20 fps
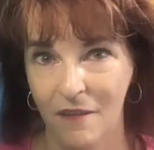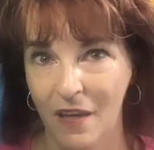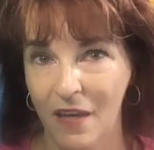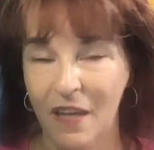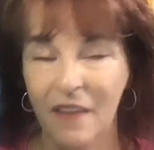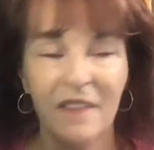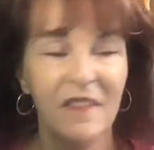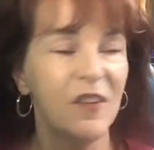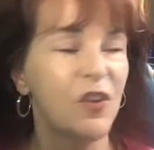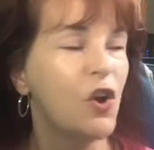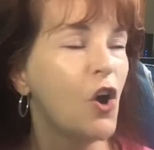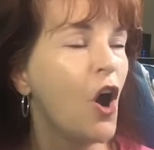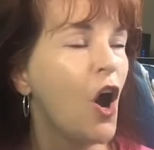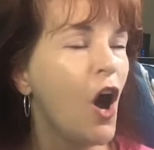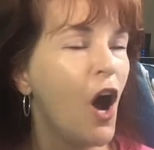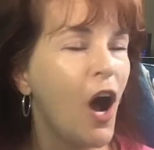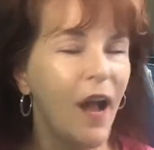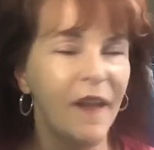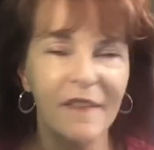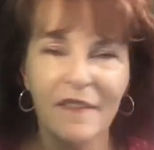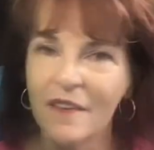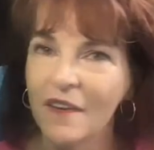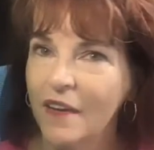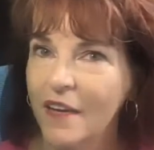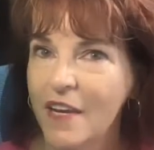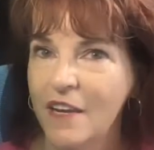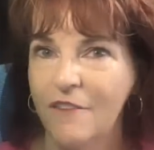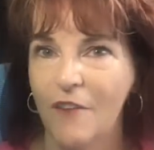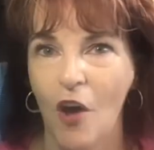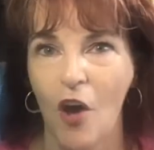It's
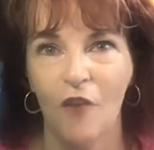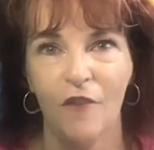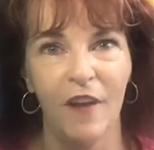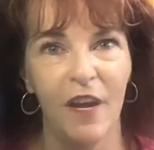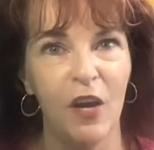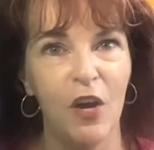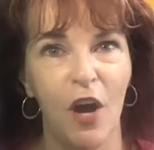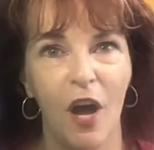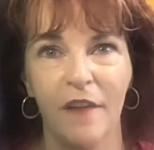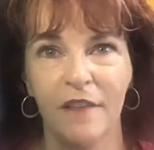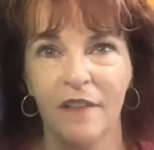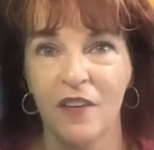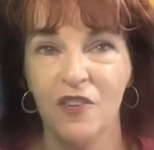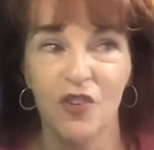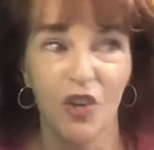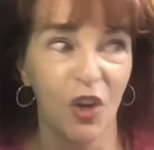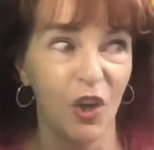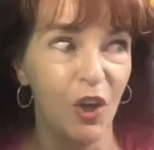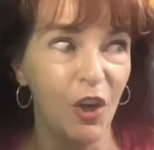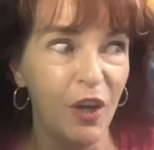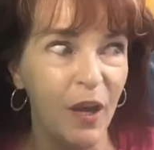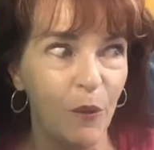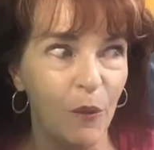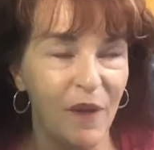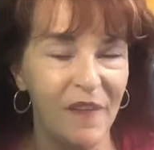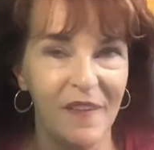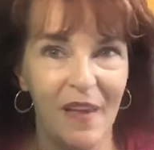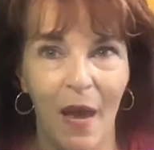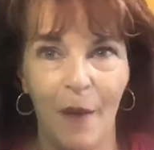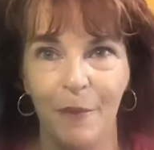constantly evolving, constantly. Look at
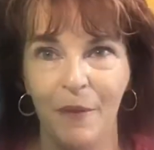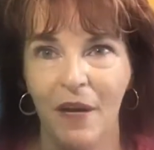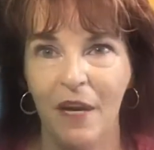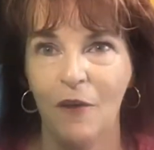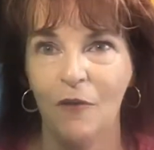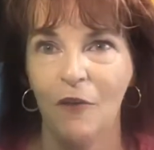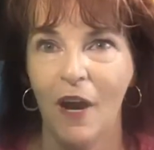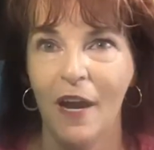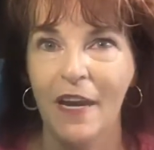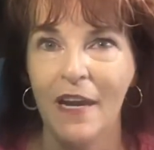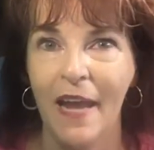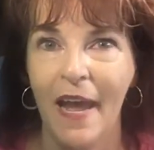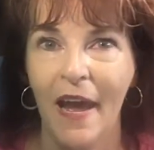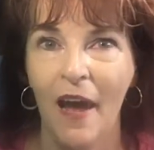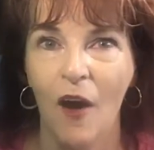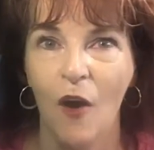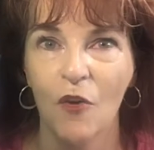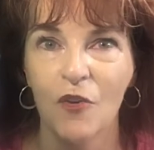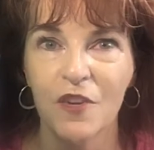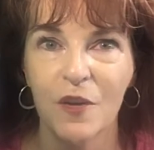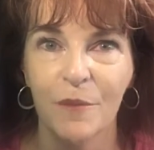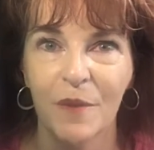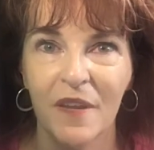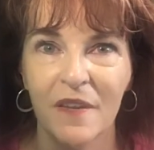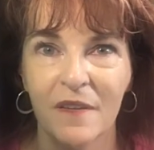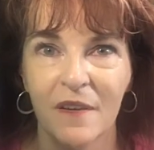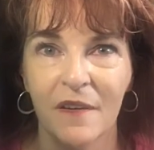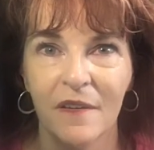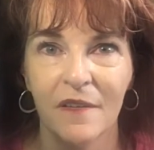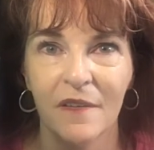what's happening right now to
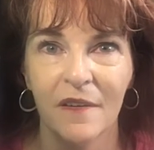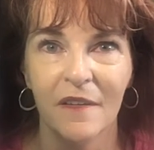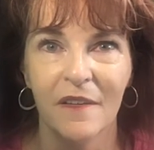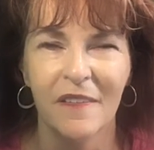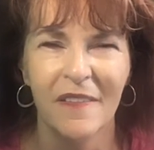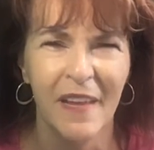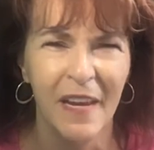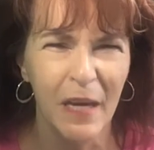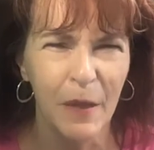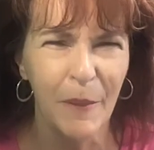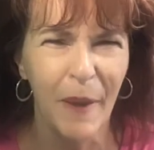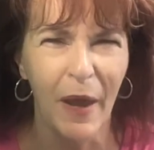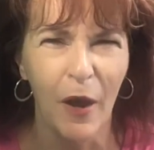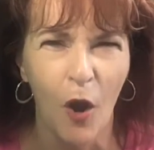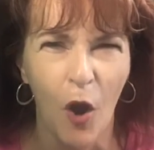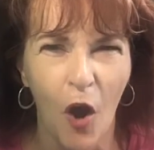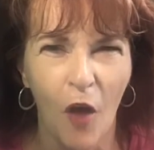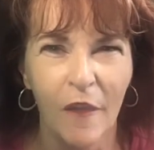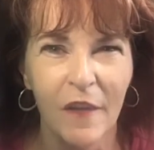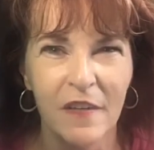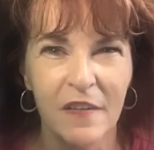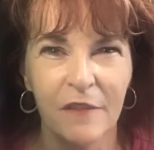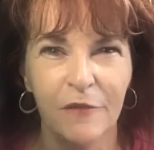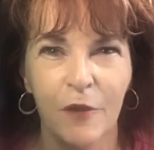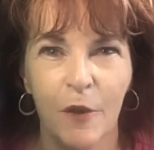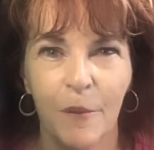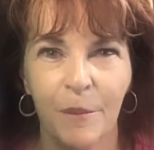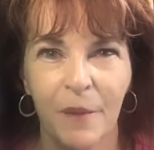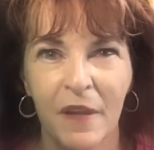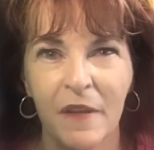businesses. Think about all the
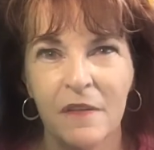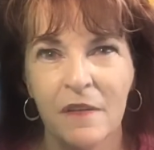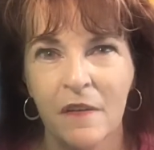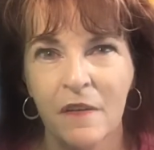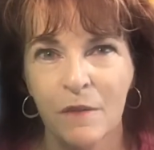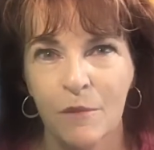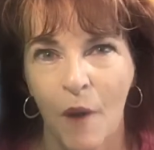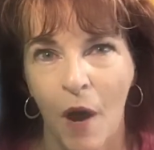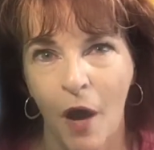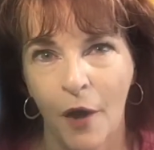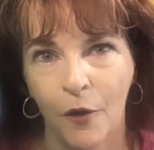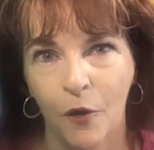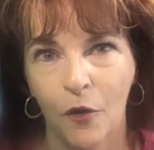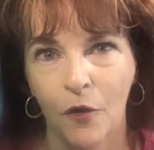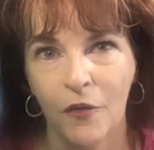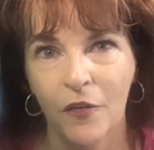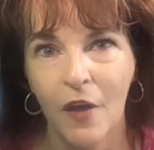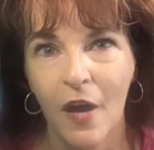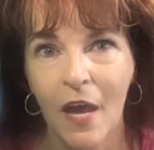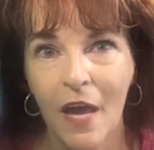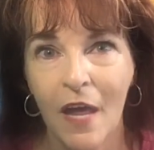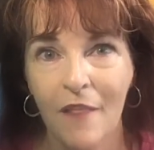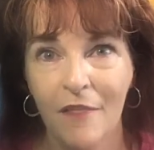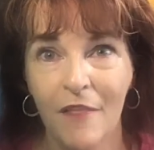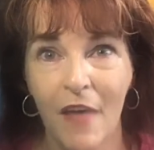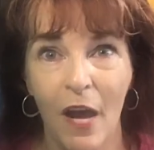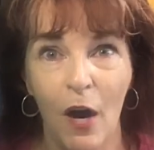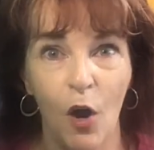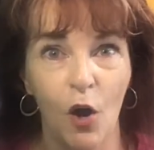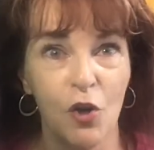different business models
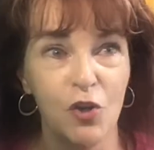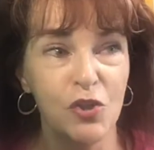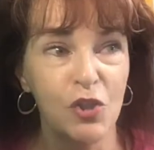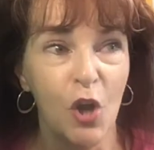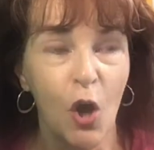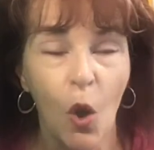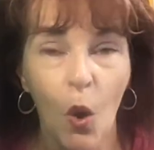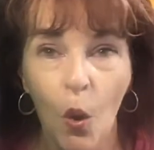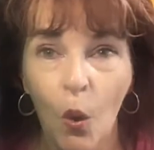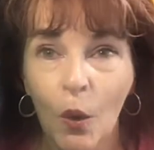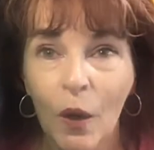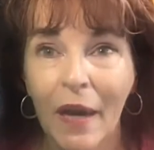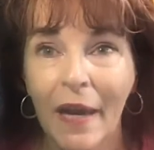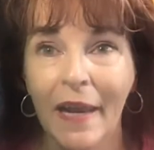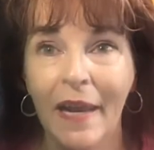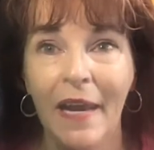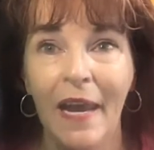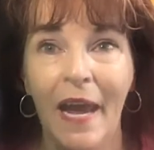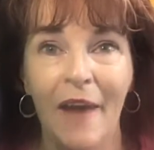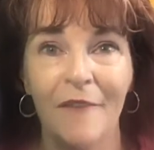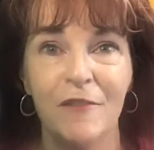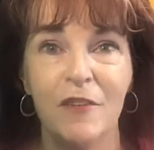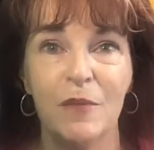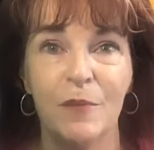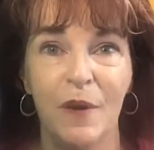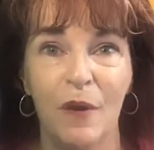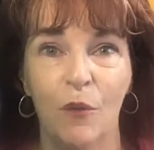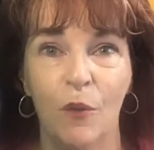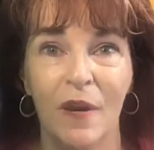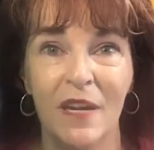that are totally having to
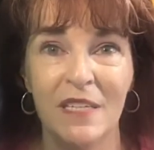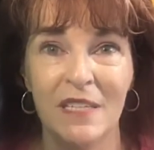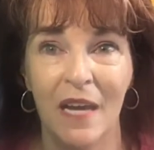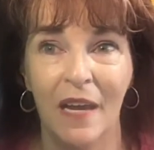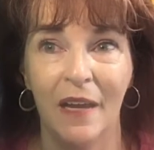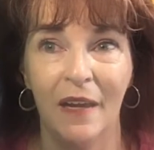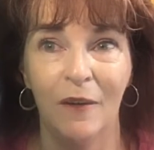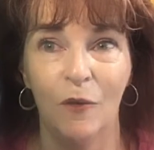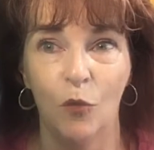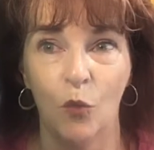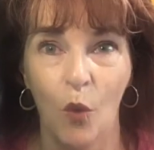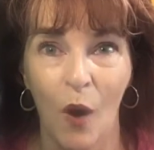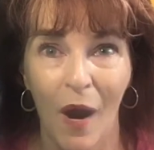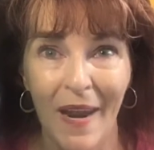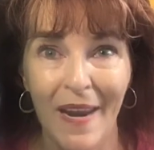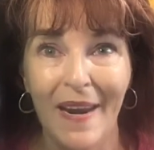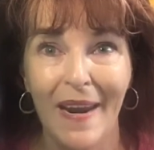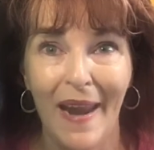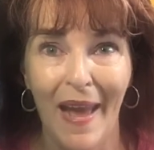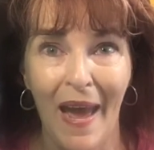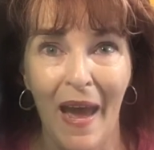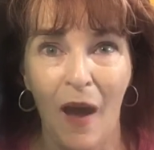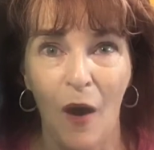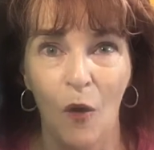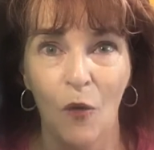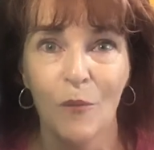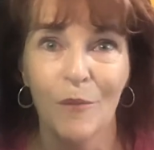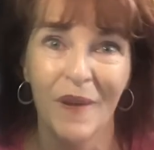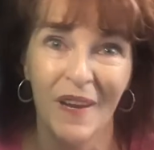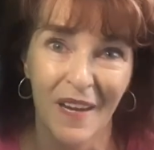be redone right
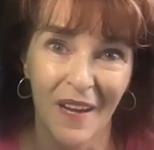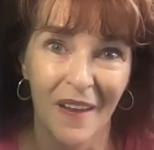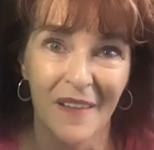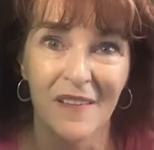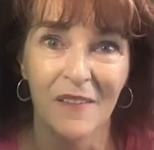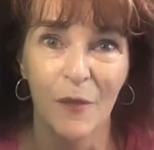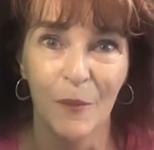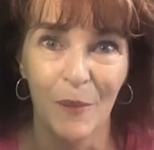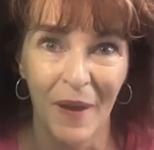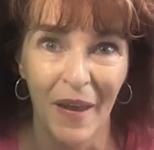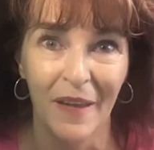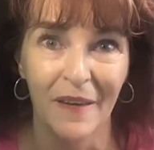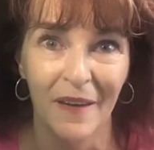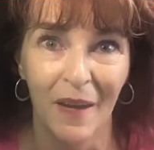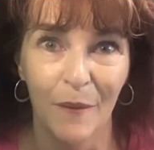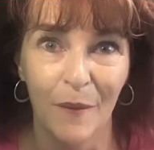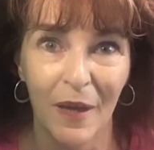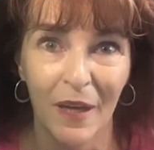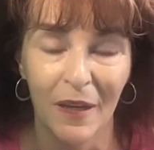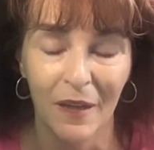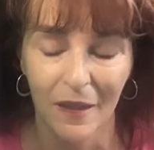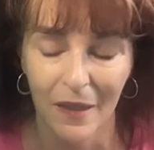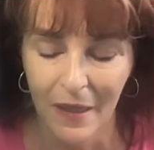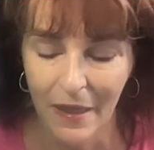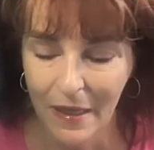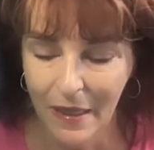now because of the pandemic.